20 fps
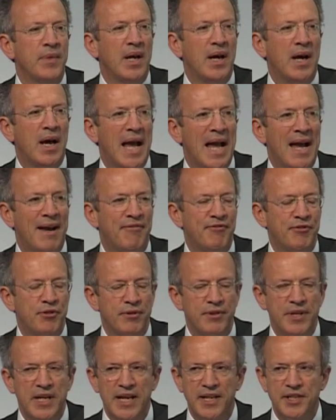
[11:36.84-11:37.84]

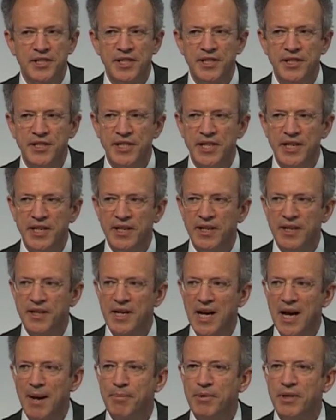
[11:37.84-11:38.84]
after the SEC
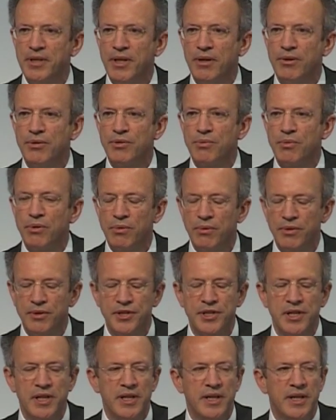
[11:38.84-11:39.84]
adopted those
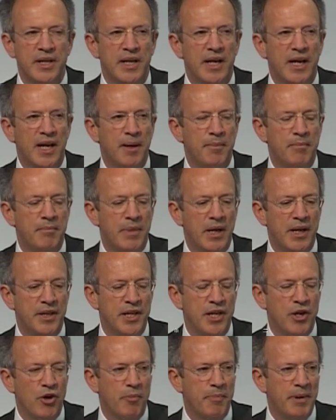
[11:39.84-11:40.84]
rules,
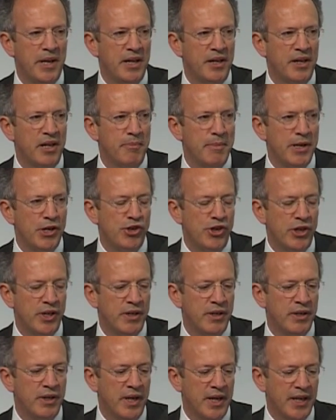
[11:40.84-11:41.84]
the European
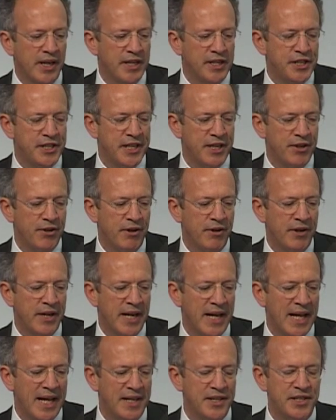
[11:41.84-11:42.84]
Commission considered
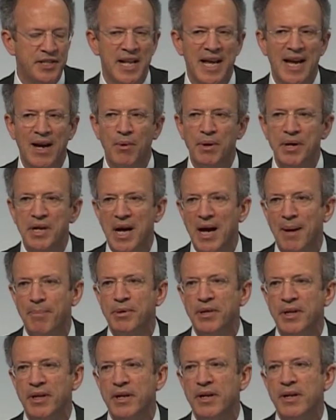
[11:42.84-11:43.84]
and has now
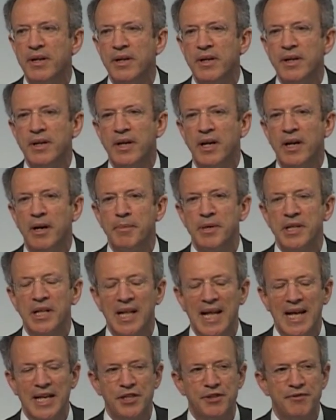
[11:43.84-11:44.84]
adopted in the
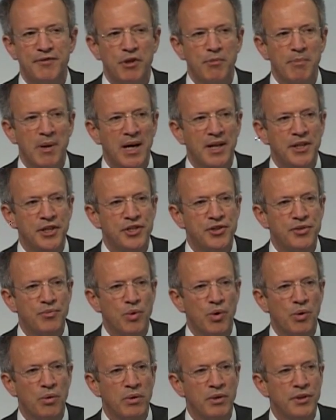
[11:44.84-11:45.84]
last few months
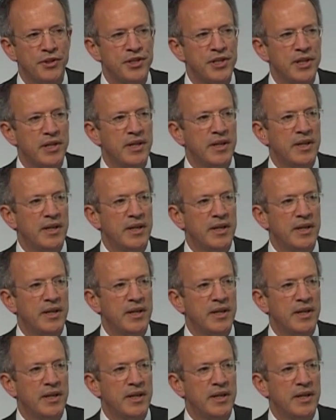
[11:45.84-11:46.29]
rules